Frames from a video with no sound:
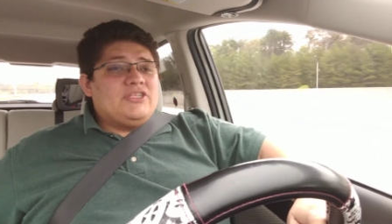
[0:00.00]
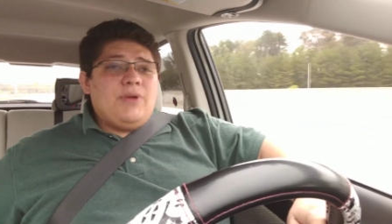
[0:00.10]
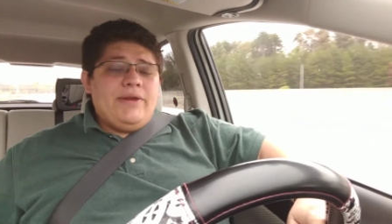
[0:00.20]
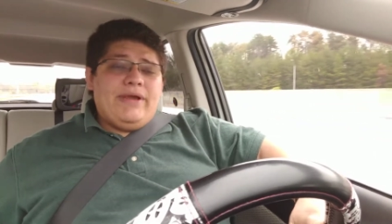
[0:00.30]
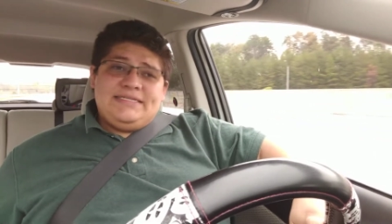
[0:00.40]

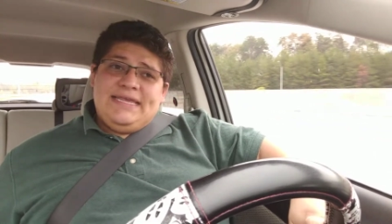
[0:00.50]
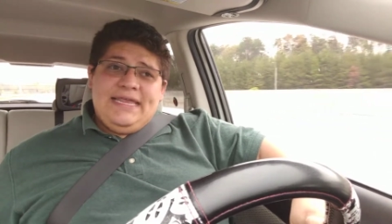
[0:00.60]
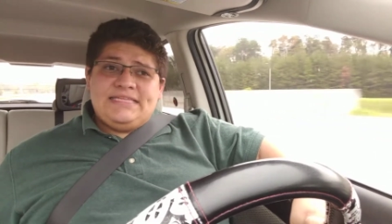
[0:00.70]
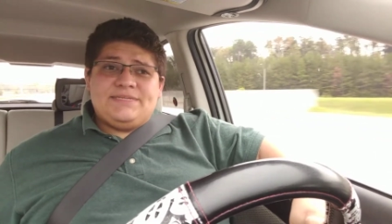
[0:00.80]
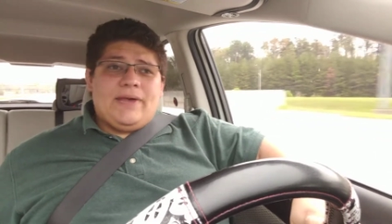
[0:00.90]
So anyways, he
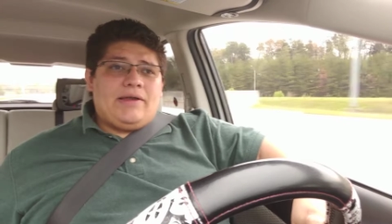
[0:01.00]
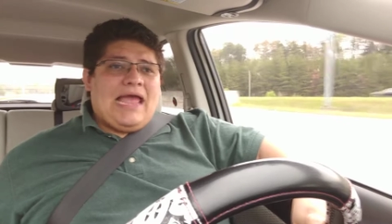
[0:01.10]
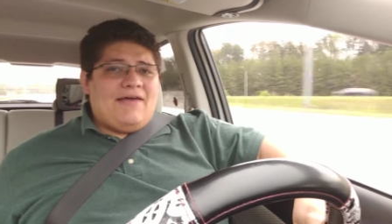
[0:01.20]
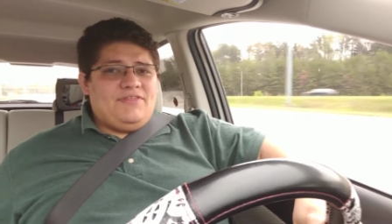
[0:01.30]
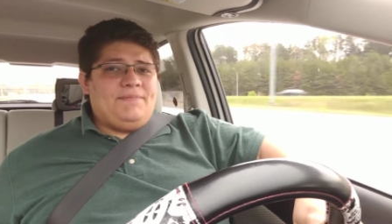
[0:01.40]
eats about
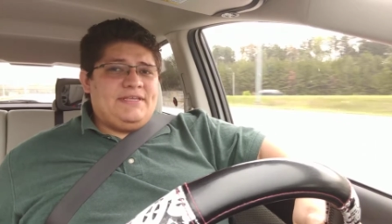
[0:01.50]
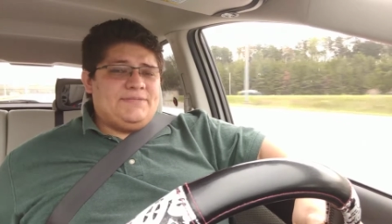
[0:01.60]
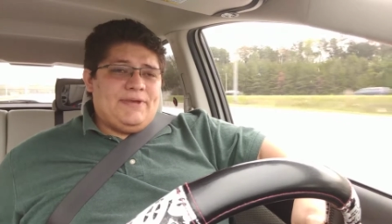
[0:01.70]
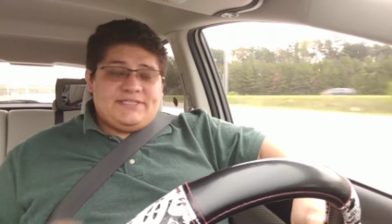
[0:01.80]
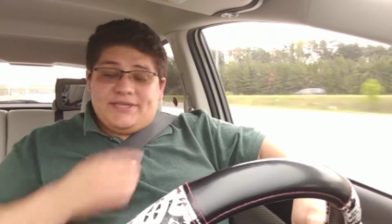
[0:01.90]
half of the piece
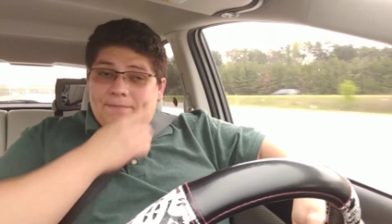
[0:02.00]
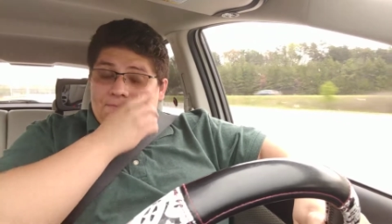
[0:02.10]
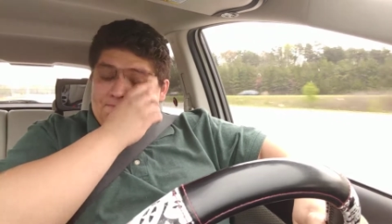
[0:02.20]
of pizza.